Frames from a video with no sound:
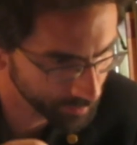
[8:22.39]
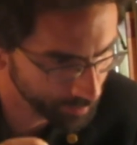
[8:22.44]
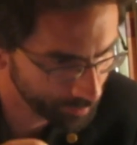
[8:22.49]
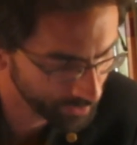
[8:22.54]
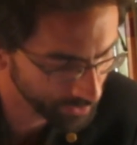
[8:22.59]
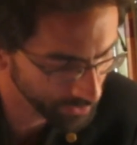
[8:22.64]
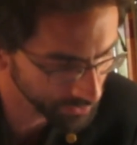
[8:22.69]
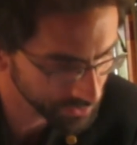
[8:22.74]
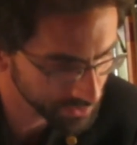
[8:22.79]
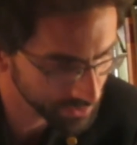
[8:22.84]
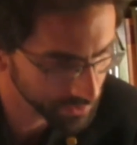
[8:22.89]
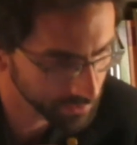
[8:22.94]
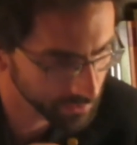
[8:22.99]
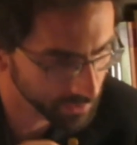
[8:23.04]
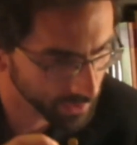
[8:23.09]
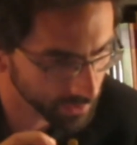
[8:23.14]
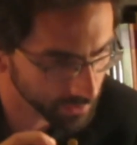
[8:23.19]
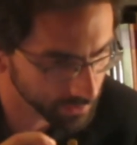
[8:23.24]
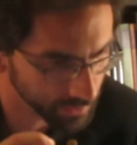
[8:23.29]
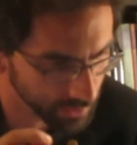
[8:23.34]
built
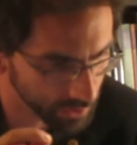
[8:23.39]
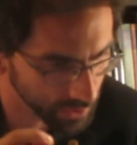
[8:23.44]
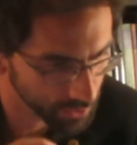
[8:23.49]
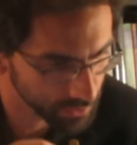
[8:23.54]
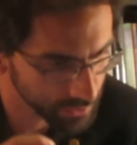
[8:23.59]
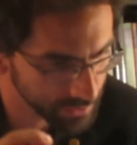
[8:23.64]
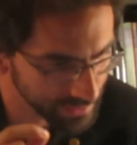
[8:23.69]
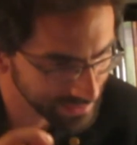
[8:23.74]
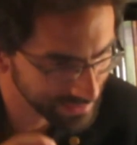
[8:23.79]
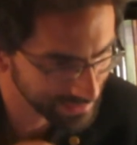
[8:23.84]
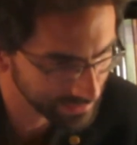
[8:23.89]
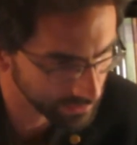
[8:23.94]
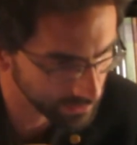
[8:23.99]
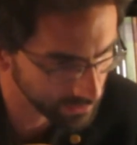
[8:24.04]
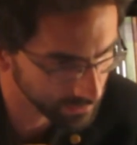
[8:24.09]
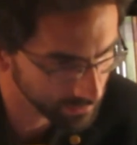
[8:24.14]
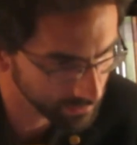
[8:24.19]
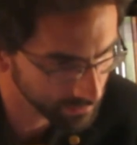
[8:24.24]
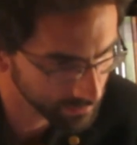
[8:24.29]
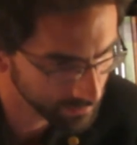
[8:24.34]
the Hungarian
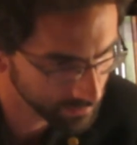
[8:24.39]
state